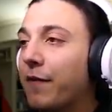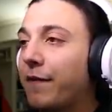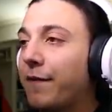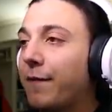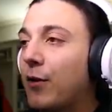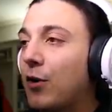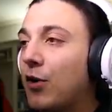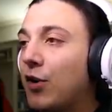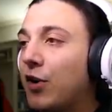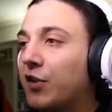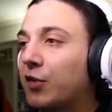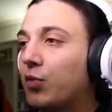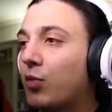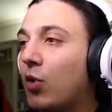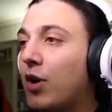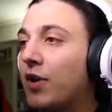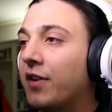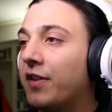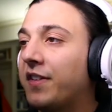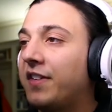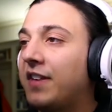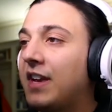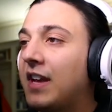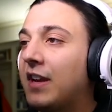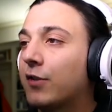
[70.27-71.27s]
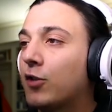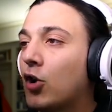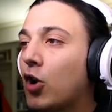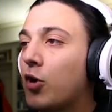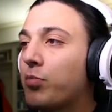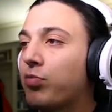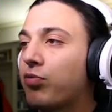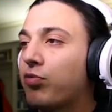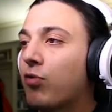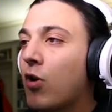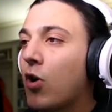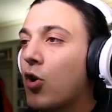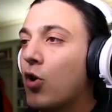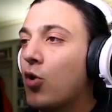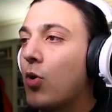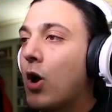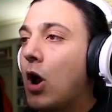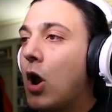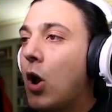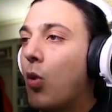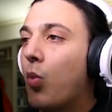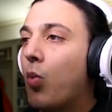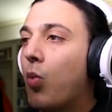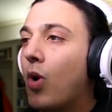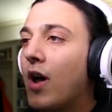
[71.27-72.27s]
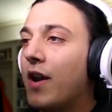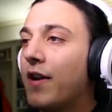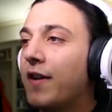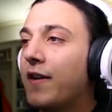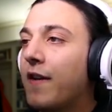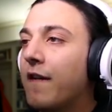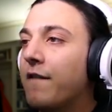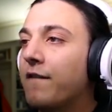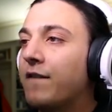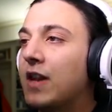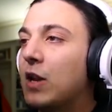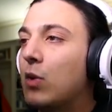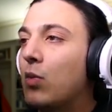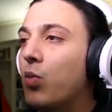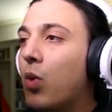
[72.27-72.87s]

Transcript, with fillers: the first one, C S G O Pro one v